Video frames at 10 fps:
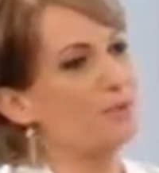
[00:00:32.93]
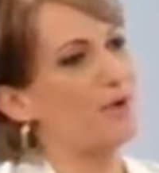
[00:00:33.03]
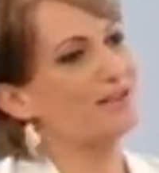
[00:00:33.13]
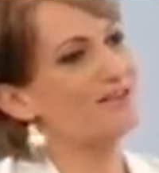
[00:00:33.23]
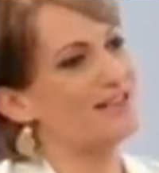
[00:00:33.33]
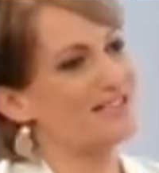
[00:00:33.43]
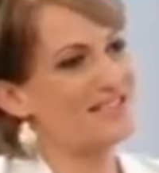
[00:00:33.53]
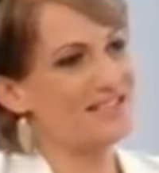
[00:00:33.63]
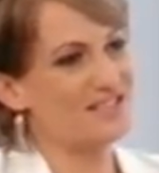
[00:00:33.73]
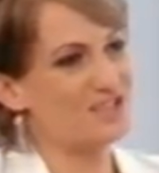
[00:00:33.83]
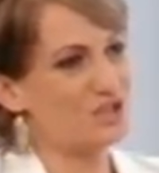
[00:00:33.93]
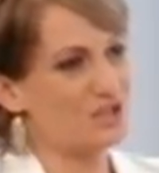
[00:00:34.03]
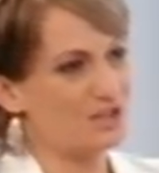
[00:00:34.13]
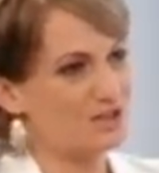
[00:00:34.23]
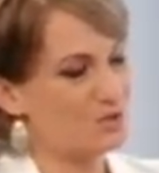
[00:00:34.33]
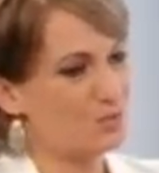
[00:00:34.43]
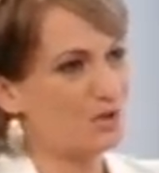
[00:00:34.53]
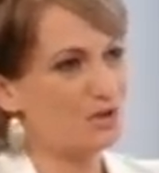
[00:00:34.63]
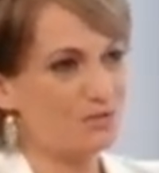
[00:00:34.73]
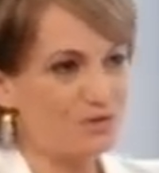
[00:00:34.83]
We had 1918 to
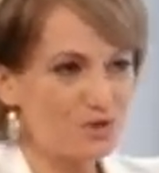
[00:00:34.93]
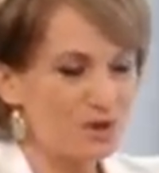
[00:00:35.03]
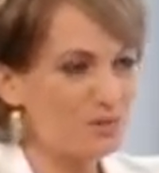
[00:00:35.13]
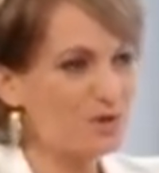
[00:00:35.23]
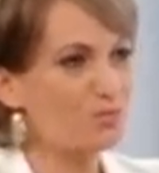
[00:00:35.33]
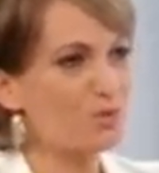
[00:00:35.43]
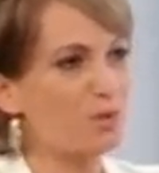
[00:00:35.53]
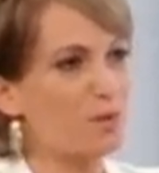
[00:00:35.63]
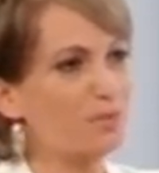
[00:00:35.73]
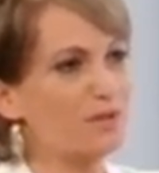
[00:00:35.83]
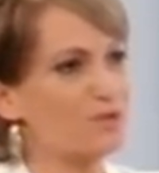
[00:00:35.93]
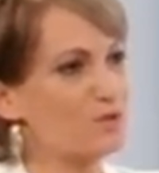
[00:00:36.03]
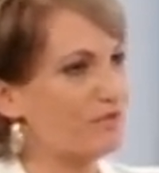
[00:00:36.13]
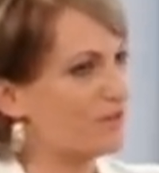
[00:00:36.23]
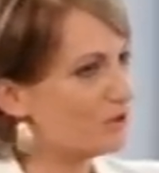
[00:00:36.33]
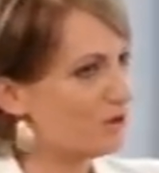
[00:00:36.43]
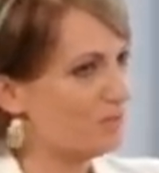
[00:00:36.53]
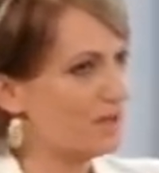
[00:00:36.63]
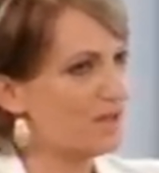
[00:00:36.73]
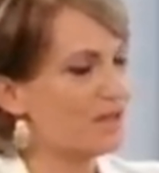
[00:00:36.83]
1920, the First Armenian Republic, Soviet
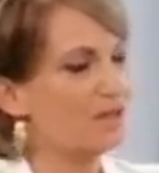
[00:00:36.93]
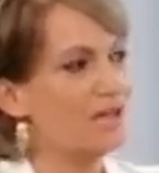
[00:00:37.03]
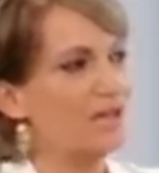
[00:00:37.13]
Armenia,